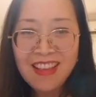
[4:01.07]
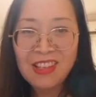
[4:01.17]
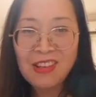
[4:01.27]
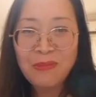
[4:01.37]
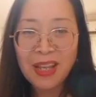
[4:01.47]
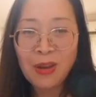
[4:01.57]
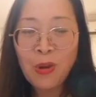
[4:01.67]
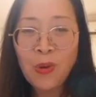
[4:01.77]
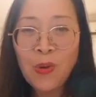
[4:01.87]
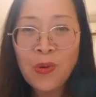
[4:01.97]
So my
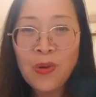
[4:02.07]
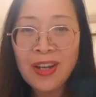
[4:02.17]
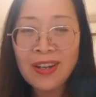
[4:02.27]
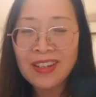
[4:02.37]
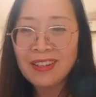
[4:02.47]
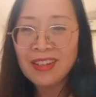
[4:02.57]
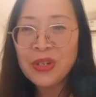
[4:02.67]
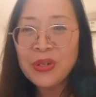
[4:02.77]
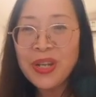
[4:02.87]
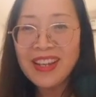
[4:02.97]
whole
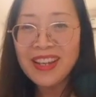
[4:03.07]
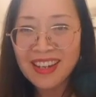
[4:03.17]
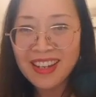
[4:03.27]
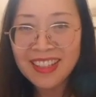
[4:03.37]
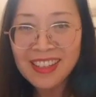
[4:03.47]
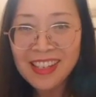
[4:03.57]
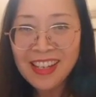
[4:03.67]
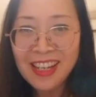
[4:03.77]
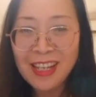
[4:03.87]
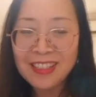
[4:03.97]
career
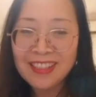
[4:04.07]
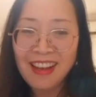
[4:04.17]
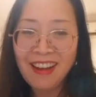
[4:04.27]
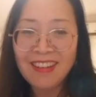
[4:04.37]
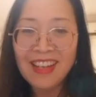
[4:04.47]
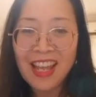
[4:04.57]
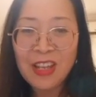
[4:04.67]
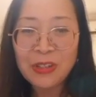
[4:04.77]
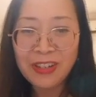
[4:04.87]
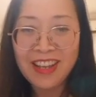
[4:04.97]
is on
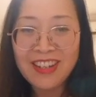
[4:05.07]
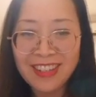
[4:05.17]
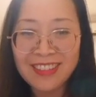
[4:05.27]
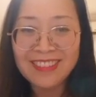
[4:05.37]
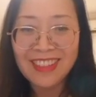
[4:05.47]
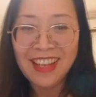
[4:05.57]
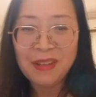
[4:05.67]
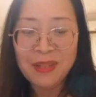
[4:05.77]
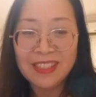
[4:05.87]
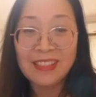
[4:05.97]
education,
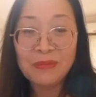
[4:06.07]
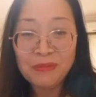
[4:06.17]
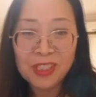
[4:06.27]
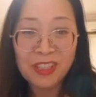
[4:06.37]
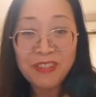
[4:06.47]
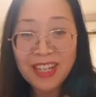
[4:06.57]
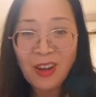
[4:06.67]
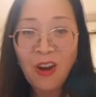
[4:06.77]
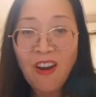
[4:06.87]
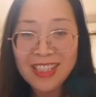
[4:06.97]
but for
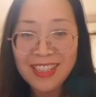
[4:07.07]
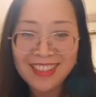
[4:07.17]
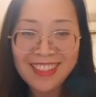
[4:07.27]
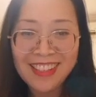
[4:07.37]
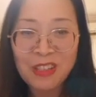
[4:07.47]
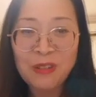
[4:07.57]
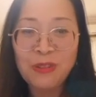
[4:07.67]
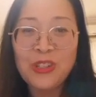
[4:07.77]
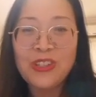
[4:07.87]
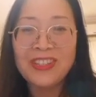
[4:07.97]
different audiences, that's
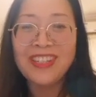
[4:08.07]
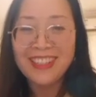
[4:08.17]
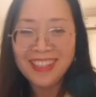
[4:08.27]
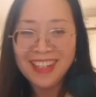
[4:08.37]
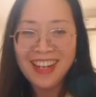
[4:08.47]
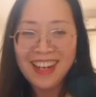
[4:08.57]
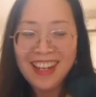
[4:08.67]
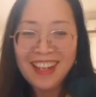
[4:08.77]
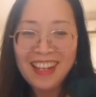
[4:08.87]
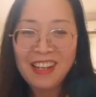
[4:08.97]
for sure.
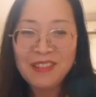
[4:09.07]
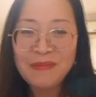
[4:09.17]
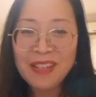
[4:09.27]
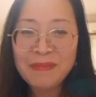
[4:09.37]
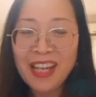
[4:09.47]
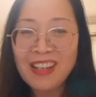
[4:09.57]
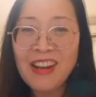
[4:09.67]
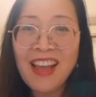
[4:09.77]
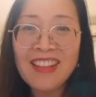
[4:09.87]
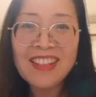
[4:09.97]
My
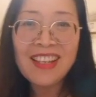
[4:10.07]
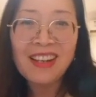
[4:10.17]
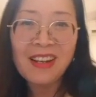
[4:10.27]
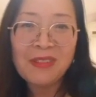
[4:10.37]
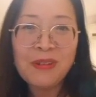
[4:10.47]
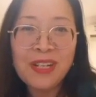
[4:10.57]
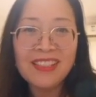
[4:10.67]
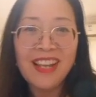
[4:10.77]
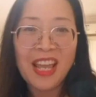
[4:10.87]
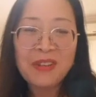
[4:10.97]
background
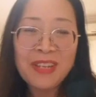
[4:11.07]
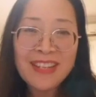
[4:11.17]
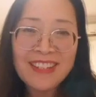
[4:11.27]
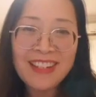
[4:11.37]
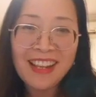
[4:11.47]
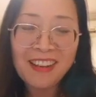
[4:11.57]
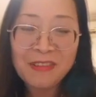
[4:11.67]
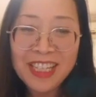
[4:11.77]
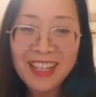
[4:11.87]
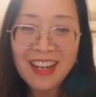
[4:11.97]
was language
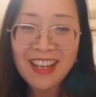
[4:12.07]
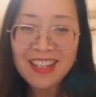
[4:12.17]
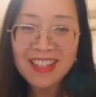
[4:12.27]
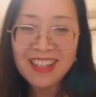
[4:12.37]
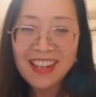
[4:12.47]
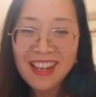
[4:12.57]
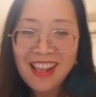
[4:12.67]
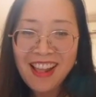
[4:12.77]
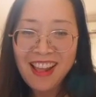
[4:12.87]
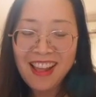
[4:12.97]
or English.
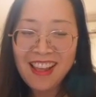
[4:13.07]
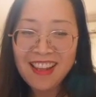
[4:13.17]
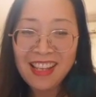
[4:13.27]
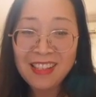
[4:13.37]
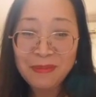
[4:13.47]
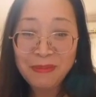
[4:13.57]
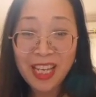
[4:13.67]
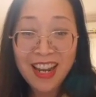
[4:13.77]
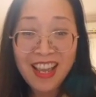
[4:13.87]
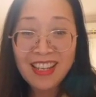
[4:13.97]
At the
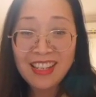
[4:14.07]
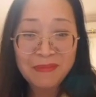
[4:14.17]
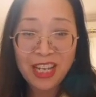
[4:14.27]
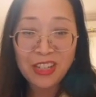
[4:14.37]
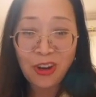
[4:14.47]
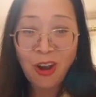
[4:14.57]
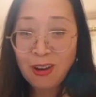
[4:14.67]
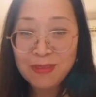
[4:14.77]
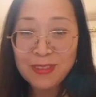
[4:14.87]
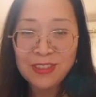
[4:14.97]
beginning, it's my
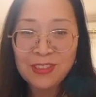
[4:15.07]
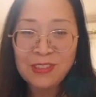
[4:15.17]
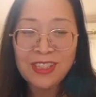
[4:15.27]
job to